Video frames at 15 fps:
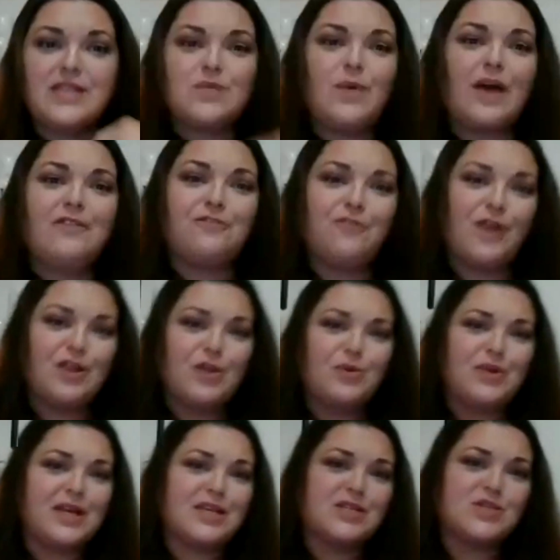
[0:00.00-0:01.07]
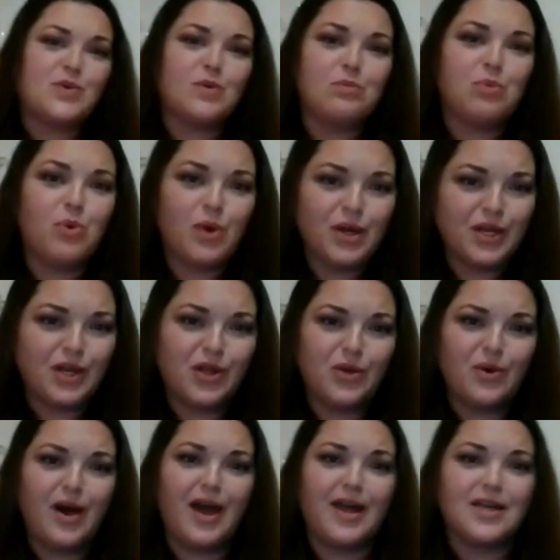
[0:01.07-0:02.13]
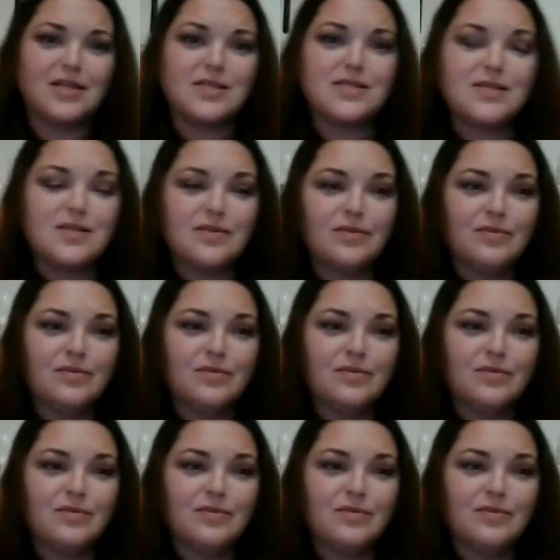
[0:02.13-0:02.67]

why front loading is so important, you guys.